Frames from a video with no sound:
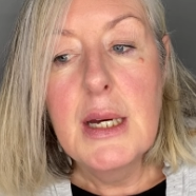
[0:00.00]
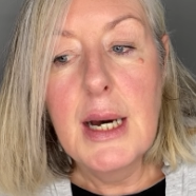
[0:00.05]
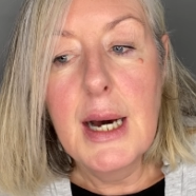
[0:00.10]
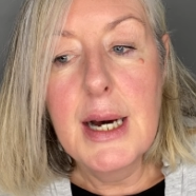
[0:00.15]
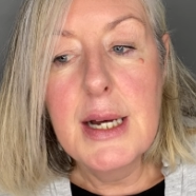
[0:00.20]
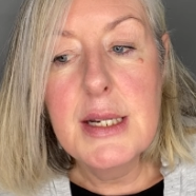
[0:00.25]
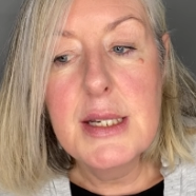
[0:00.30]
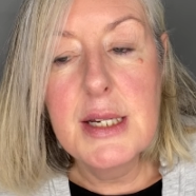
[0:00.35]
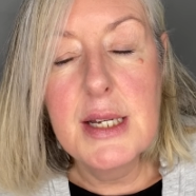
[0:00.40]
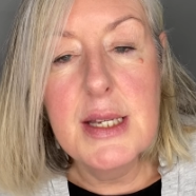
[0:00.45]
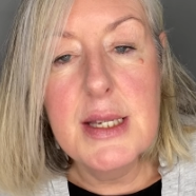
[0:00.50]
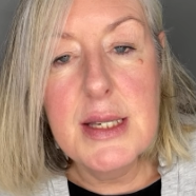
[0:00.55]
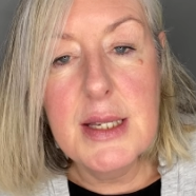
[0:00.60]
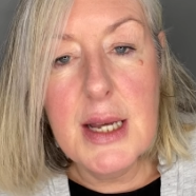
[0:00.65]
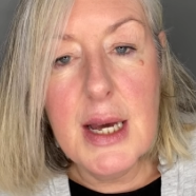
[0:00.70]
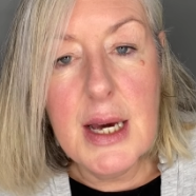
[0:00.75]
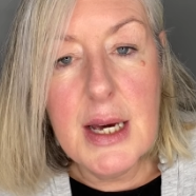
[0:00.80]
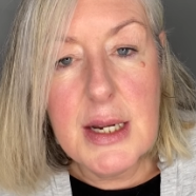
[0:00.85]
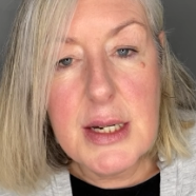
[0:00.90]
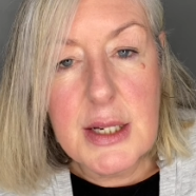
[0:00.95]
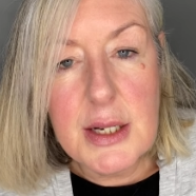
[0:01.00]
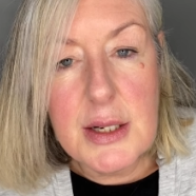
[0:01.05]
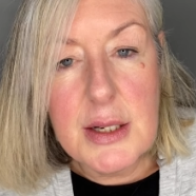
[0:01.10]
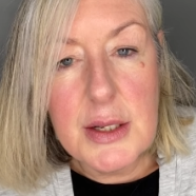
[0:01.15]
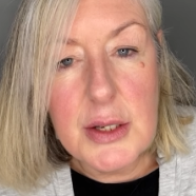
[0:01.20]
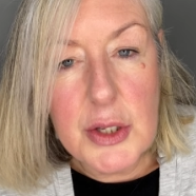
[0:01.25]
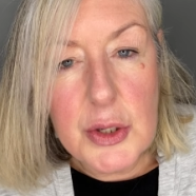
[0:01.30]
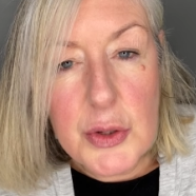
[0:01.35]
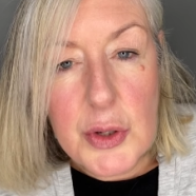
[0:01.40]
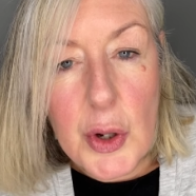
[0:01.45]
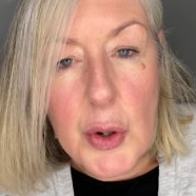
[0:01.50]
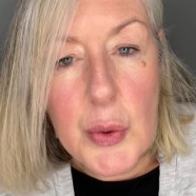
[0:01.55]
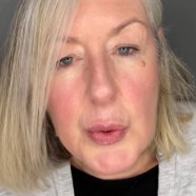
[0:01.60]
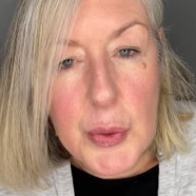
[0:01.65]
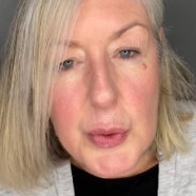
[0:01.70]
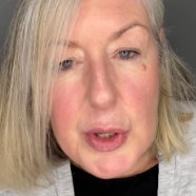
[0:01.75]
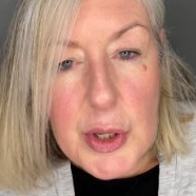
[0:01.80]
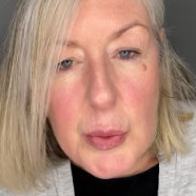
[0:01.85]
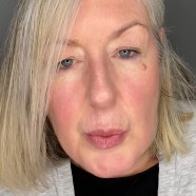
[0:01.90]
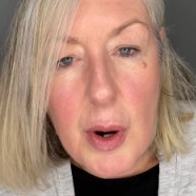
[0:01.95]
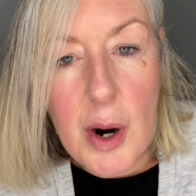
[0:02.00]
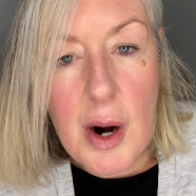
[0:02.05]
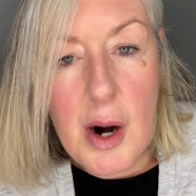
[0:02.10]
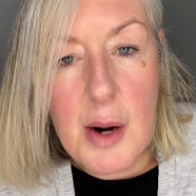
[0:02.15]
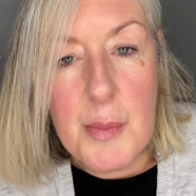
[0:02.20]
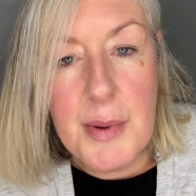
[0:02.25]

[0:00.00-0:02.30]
And he said, and you know who you are,